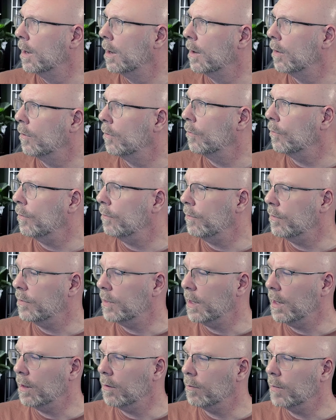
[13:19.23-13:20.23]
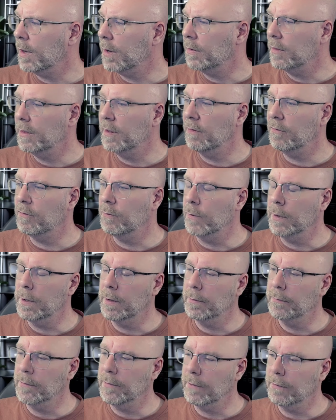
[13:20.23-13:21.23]
So if you think about this one,
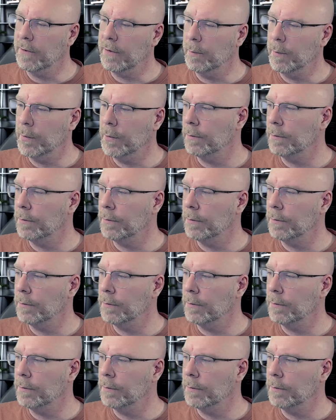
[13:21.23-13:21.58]
for example,